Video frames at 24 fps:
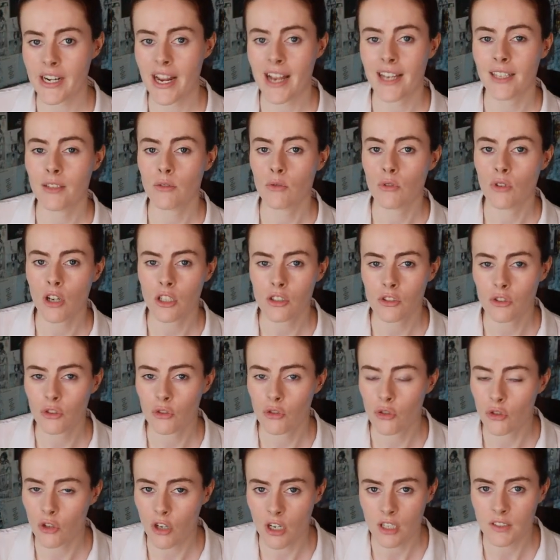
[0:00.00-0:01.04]
I do not
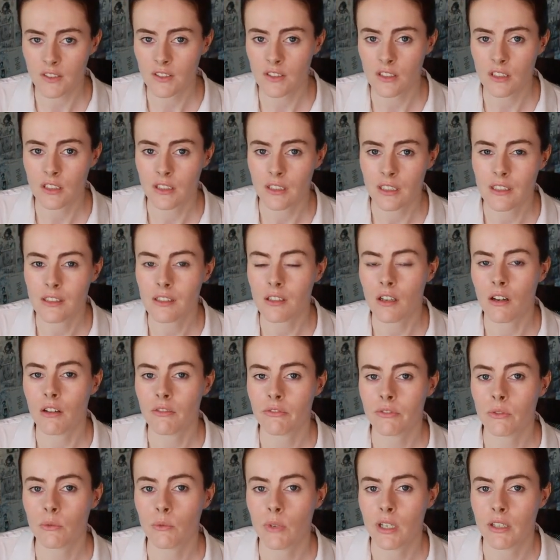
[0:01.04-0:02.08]
trust this
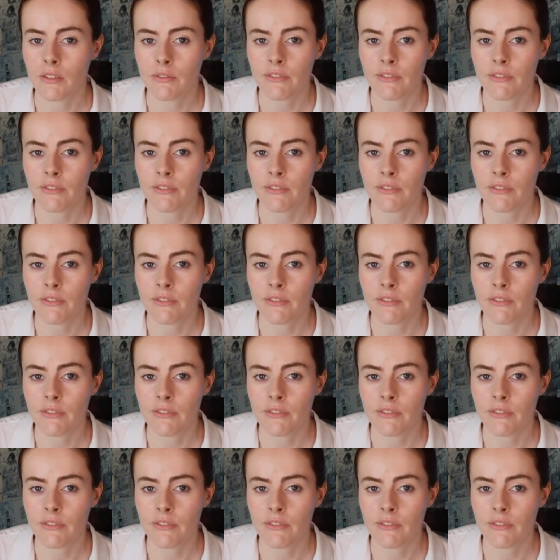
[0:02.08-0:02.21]
software